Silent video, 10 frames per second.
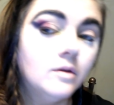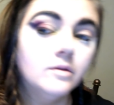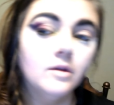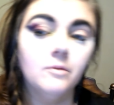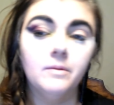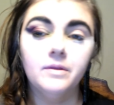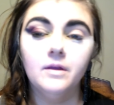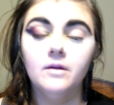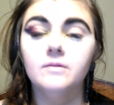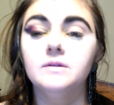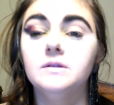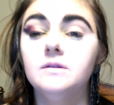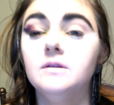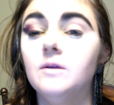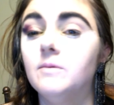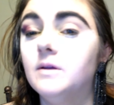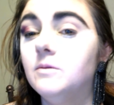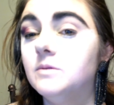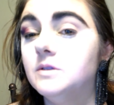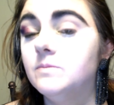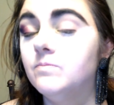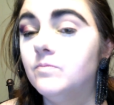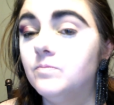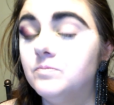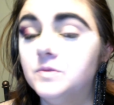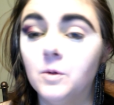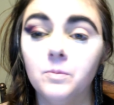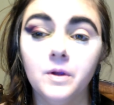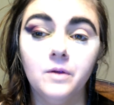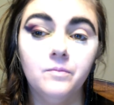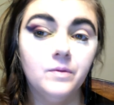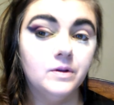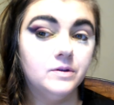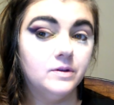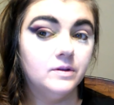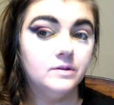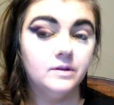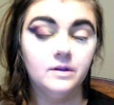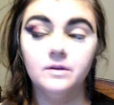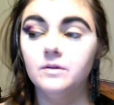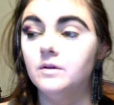Sorry about that. I was seeing what he was dumping into the sink.